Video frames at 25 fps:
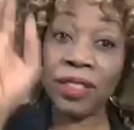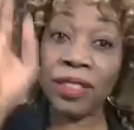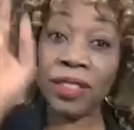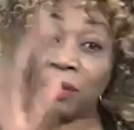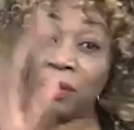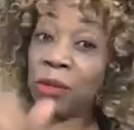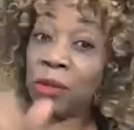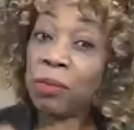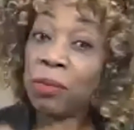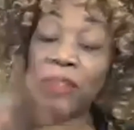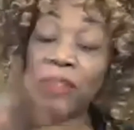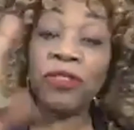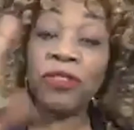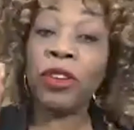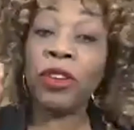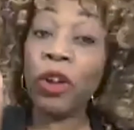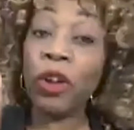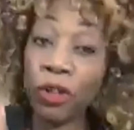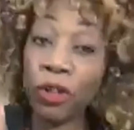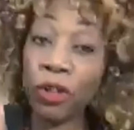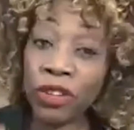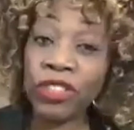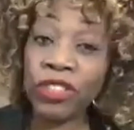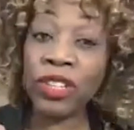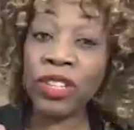It seems to be
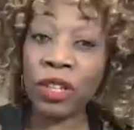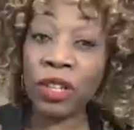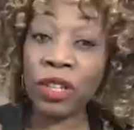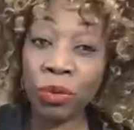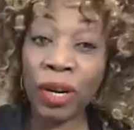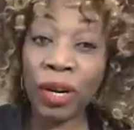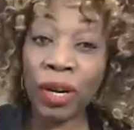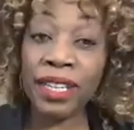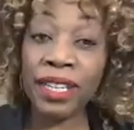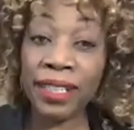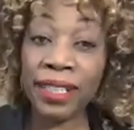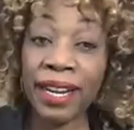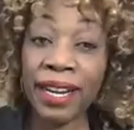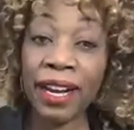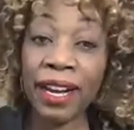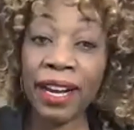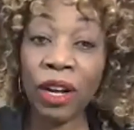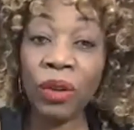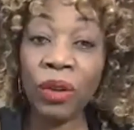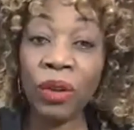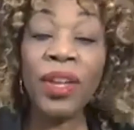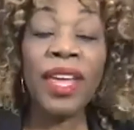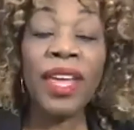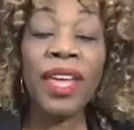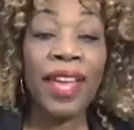flourishing right
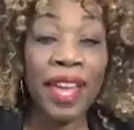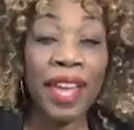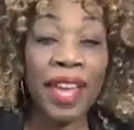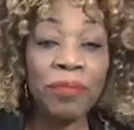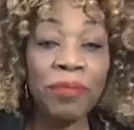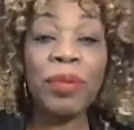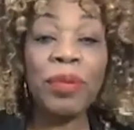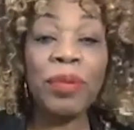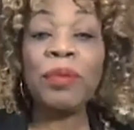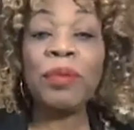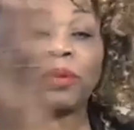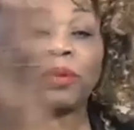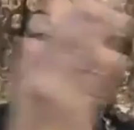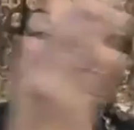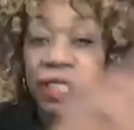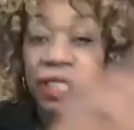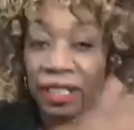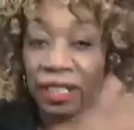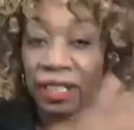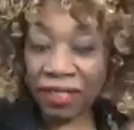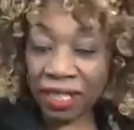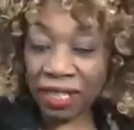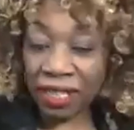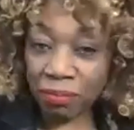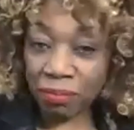now, and people are
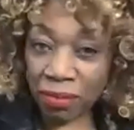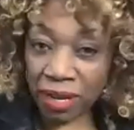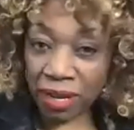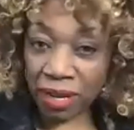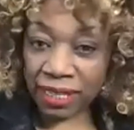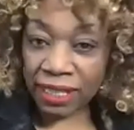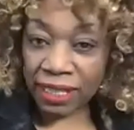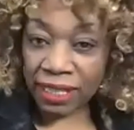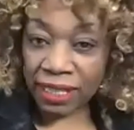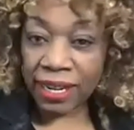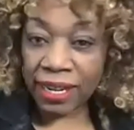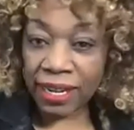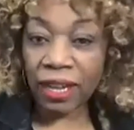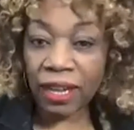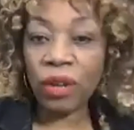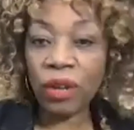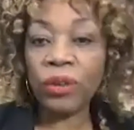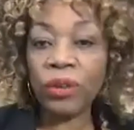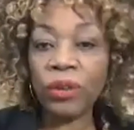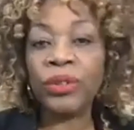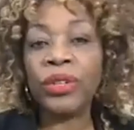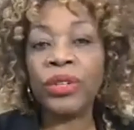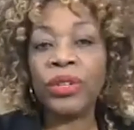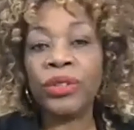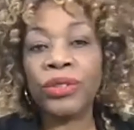giving money
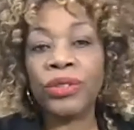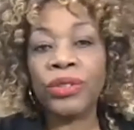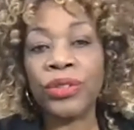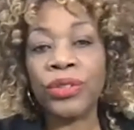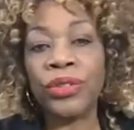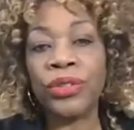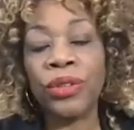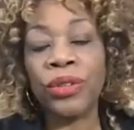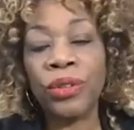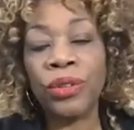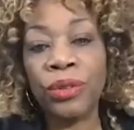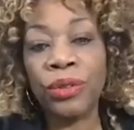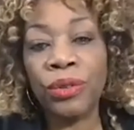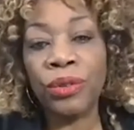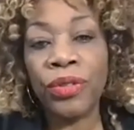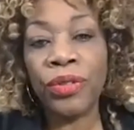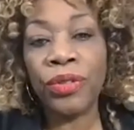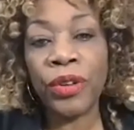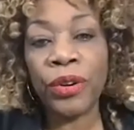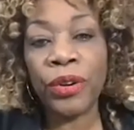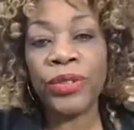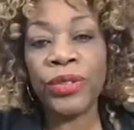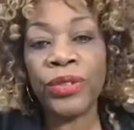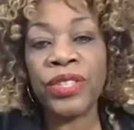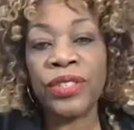now to
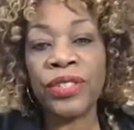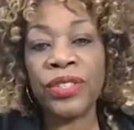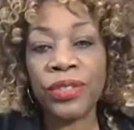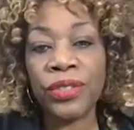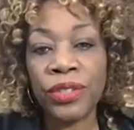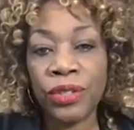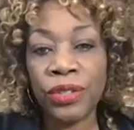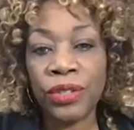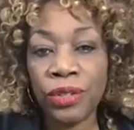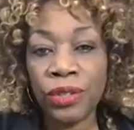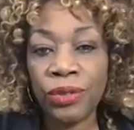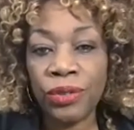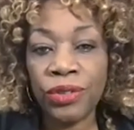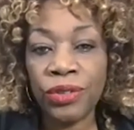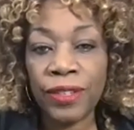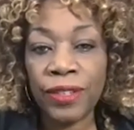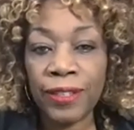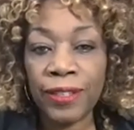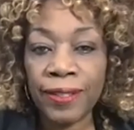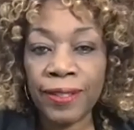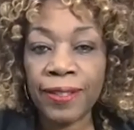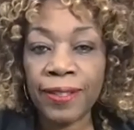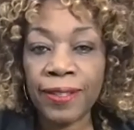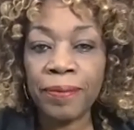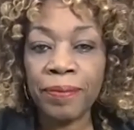those
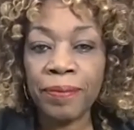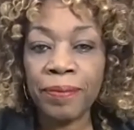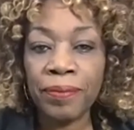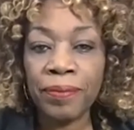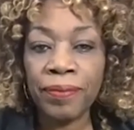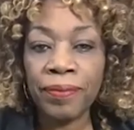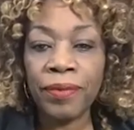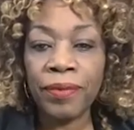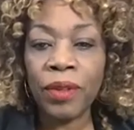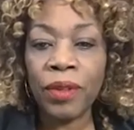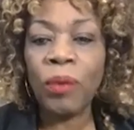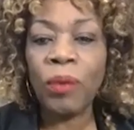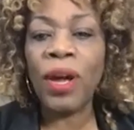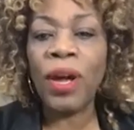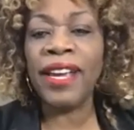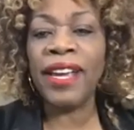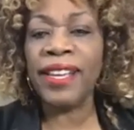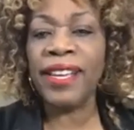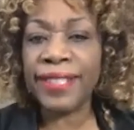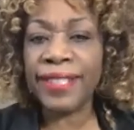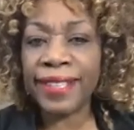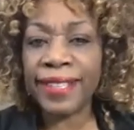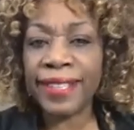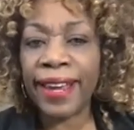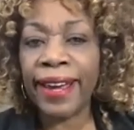institutions.
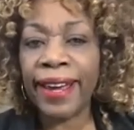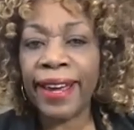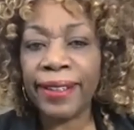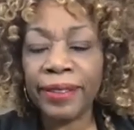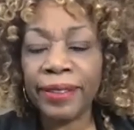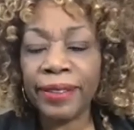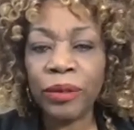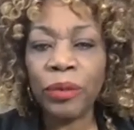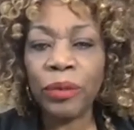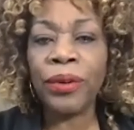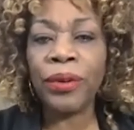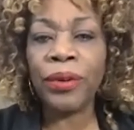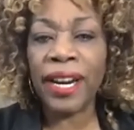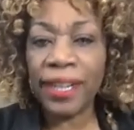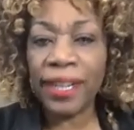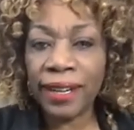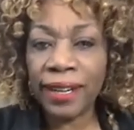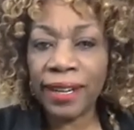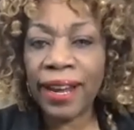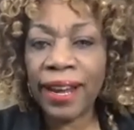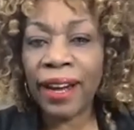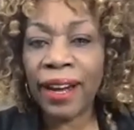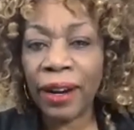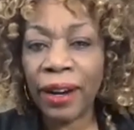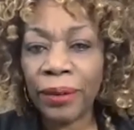Why is that right
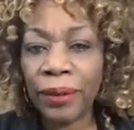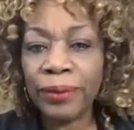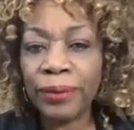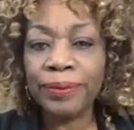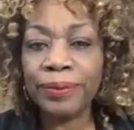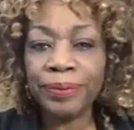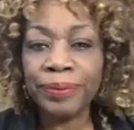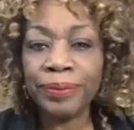now?